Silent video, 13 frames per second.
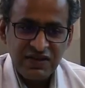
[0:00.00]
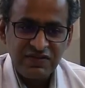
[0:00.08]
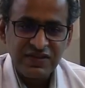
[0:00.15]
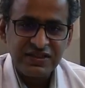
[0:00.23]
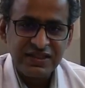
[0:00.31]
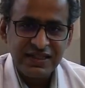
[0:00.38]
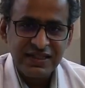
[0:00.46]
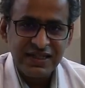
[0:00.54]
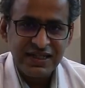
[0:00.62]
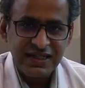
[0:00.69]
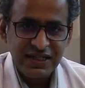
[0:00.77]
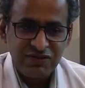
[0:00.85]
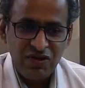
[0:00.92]
which
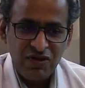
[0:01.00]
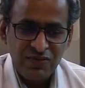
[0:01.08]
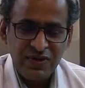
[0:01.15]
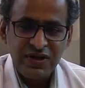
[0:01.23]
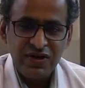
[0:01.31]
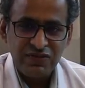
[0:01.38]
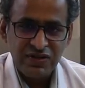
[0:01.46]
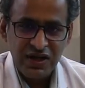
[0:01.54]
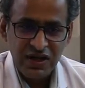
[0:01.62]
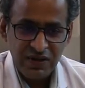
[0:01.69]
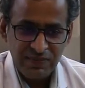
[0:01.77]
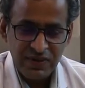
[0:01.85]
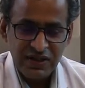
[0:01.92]
indicates involvement of the
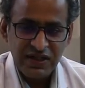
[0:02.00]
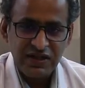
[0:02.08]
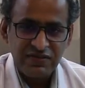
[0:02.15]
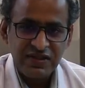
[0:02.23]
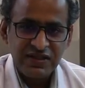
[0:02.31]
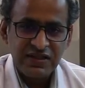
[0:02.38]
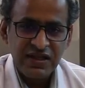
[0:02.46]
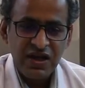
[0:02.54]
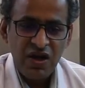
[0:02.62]
upper airways,